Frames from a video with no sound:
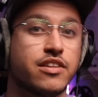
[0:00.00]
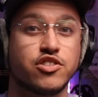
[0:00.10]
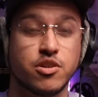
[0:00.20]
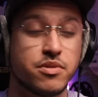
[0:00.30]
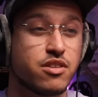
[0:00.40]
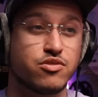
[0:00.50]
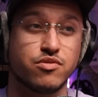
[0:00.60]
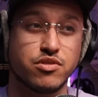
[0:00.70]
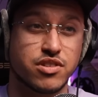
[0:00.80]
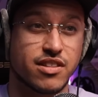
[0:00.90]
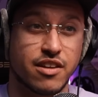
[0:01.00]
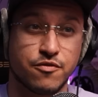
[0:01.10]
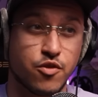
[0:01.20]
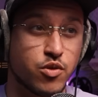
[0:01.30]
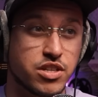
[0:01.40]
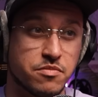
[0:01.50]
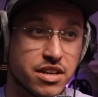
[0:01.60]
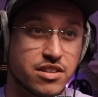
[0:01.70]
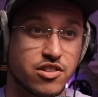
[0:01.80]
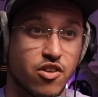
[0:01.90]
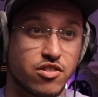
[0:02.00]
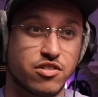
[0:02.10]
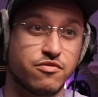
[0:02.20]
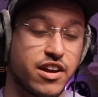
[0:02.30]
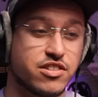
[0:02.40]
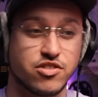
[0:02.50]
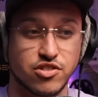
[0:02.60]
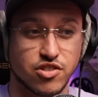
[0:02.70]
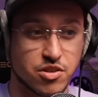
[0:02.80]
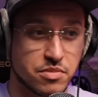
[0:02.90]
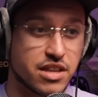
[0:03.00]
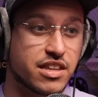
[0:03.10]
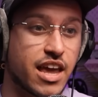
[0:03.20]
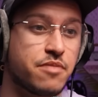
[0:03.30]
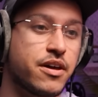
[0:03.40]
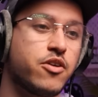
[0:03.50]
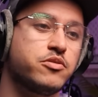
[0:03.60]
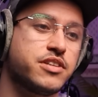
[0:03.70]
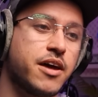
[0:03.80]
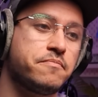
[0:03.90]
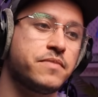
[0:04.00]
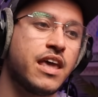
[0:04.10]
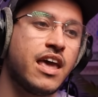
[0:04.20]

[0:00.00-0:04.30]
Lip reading: And some of those routes are like 40 minutes long, right? So you've got to be in the game that whole time.